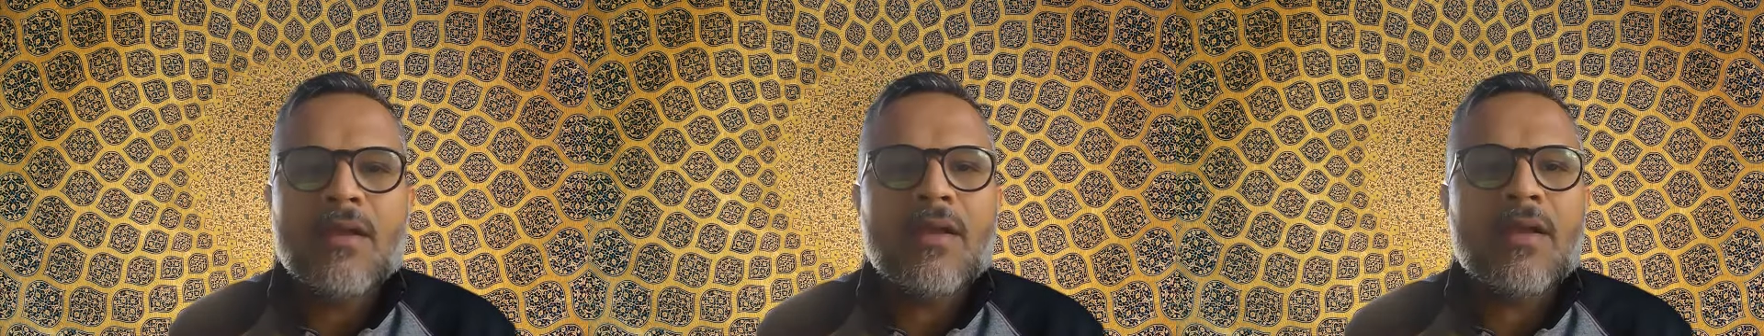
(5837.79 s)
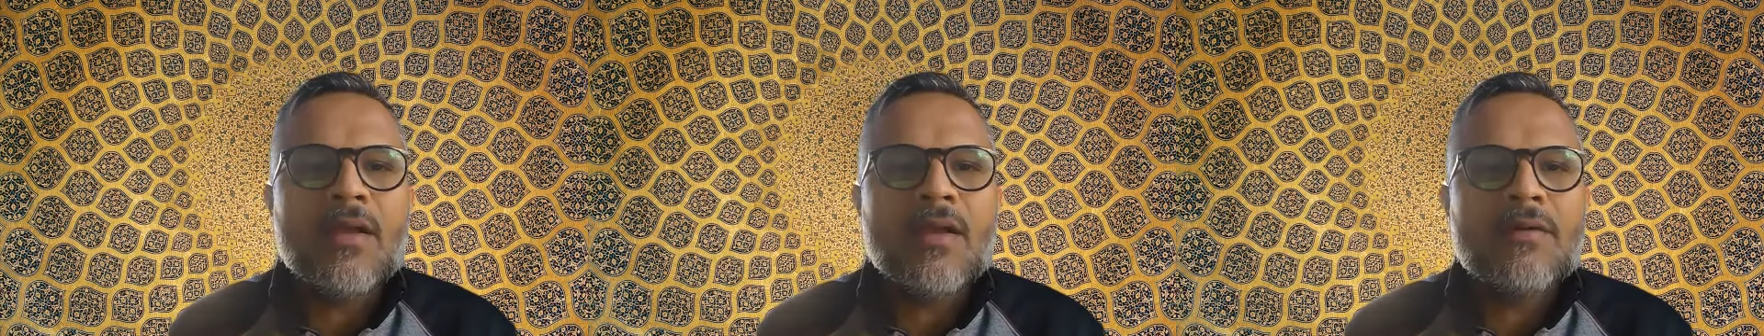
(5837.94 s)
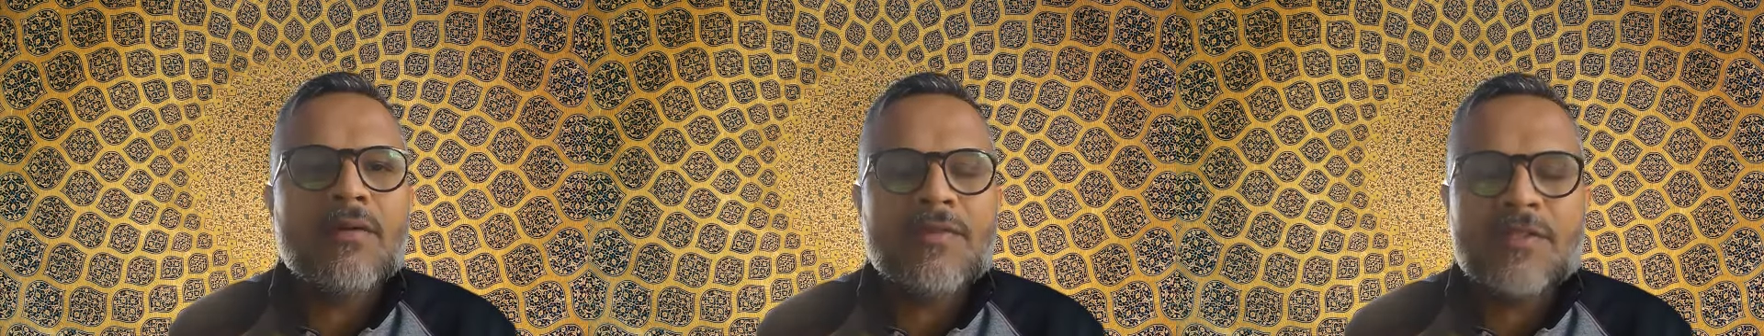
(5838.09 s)

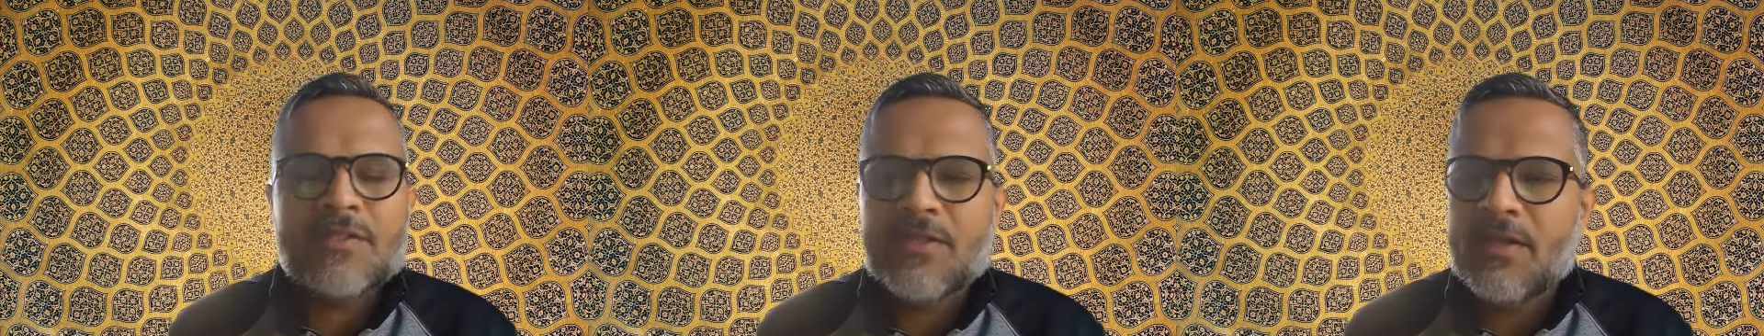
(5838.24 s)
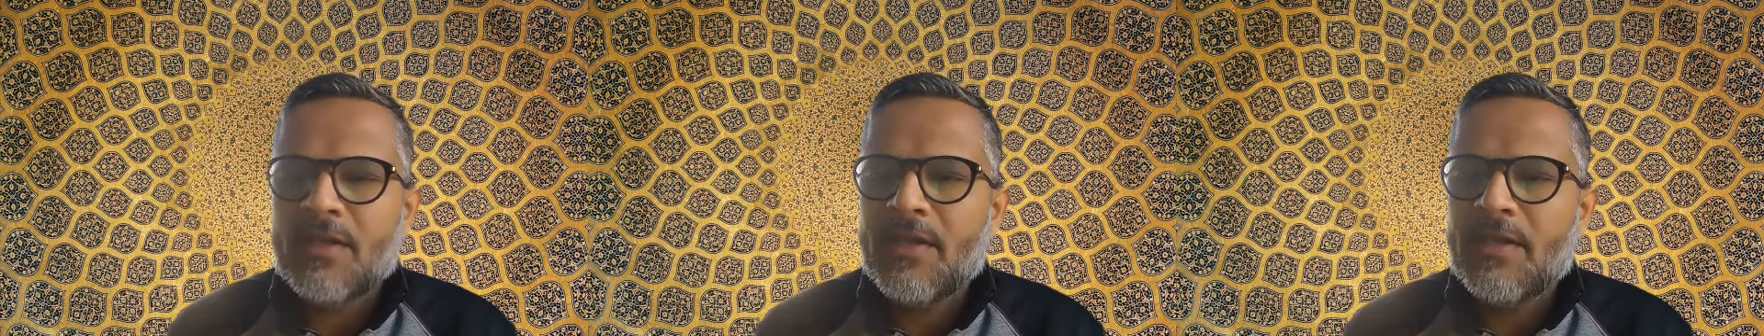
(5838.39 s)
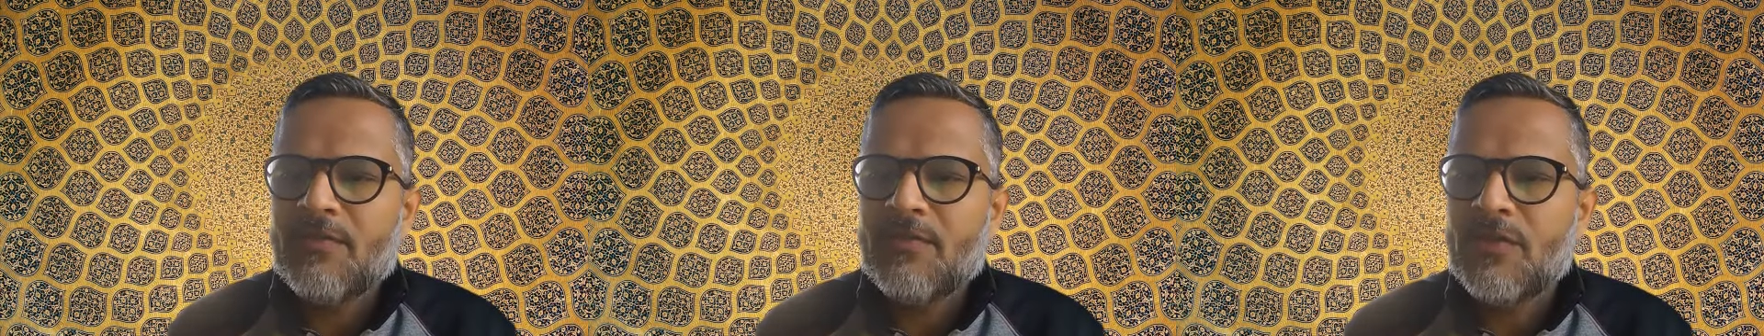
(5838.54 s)

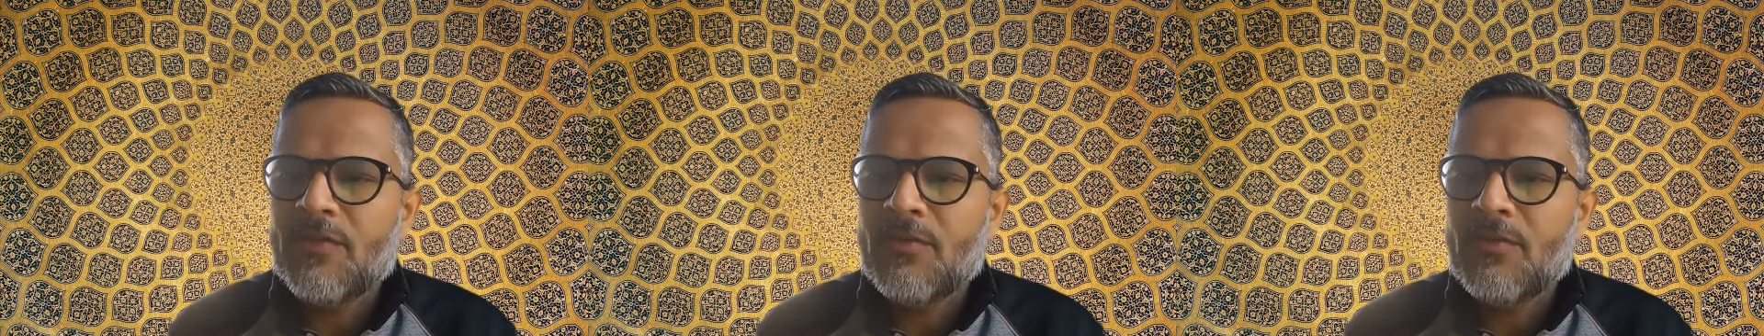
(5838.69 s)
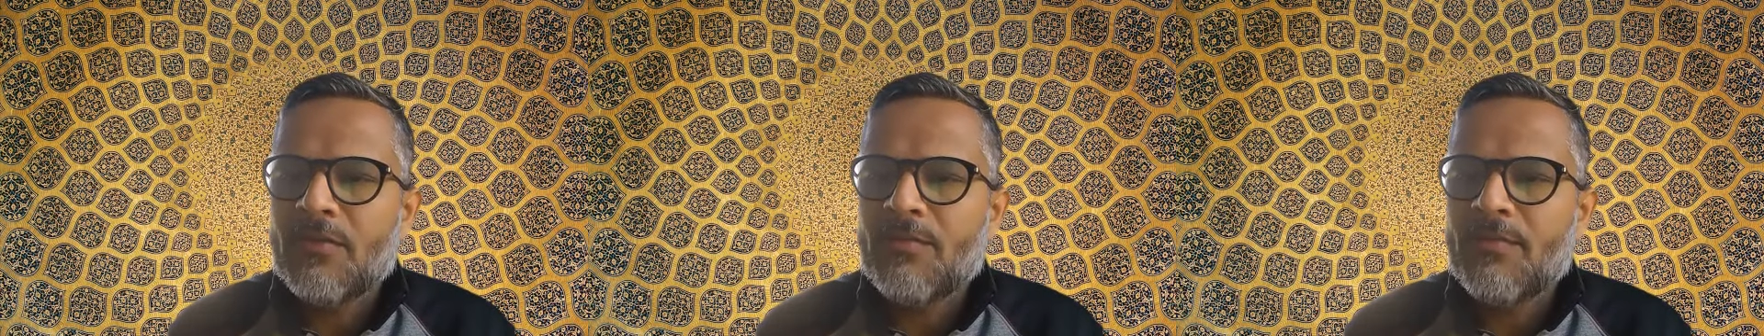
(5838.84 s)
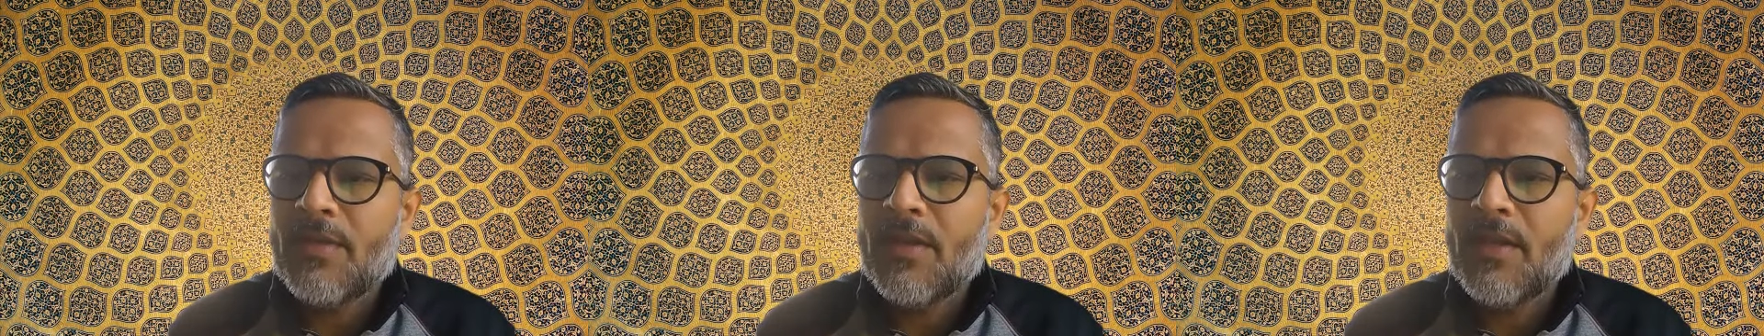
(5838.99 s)
Farzana, if you
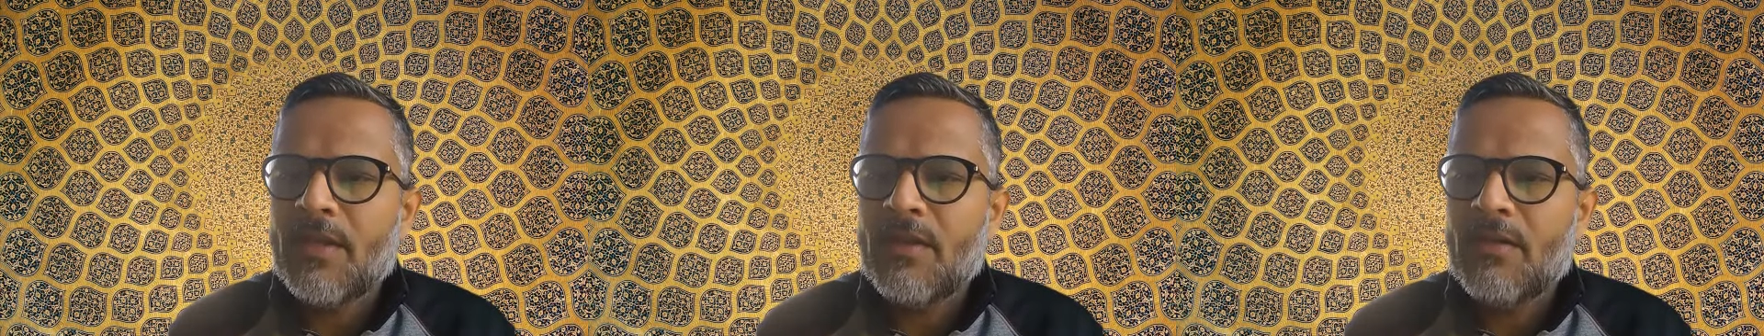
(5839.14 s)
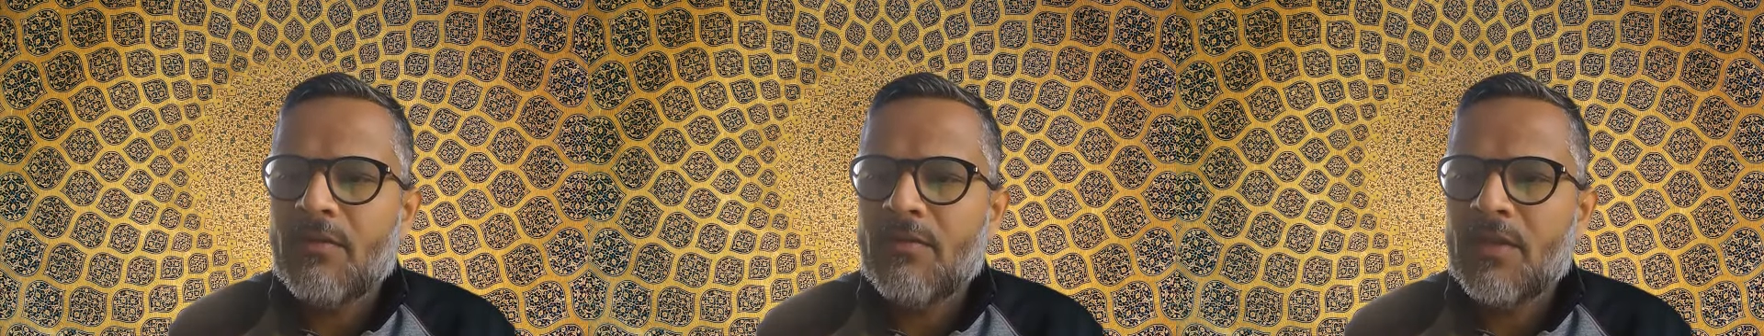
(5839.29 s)
don't mind,